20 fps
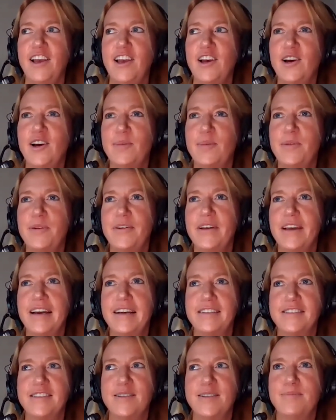Hope you
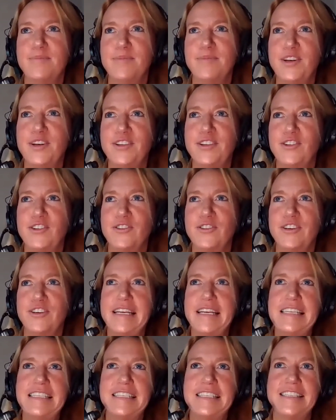got some good
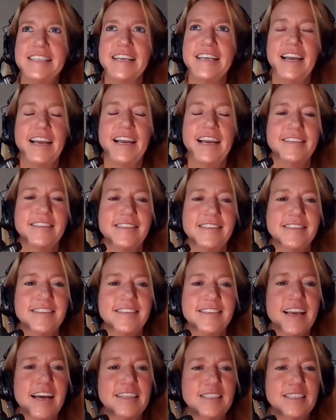insights,
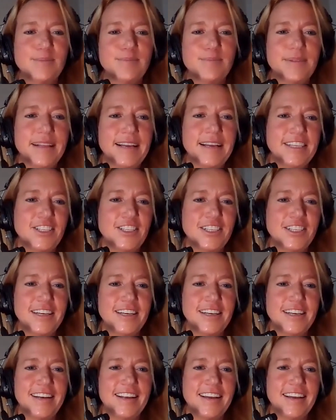
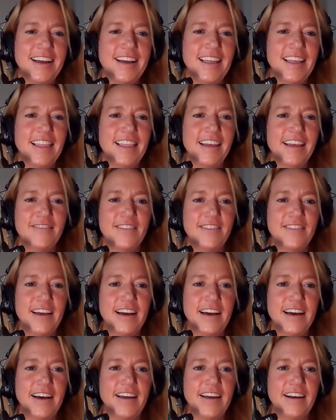contemplation. I love
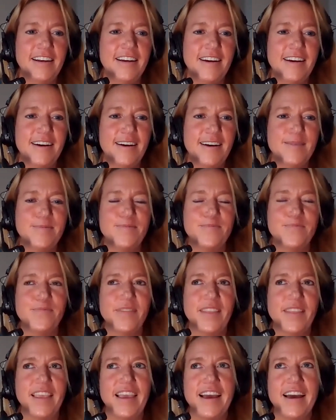that.
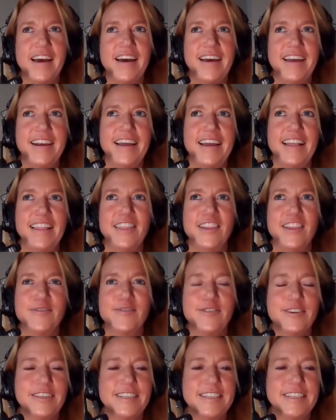And I'll look
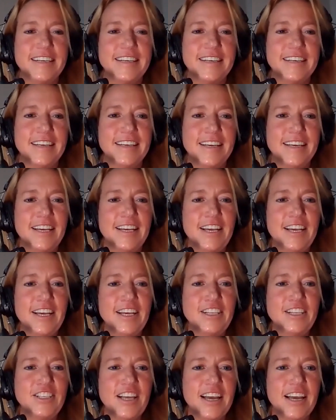forward to
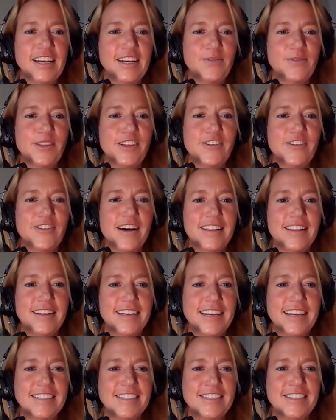chatting with you all
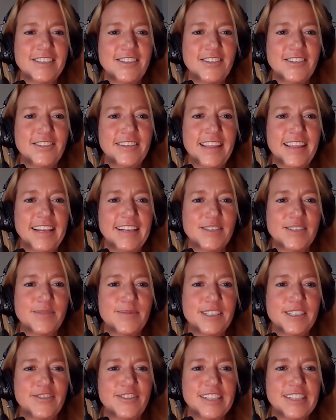again soon. Thanks so
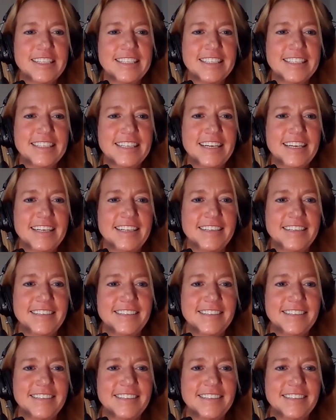much for listening.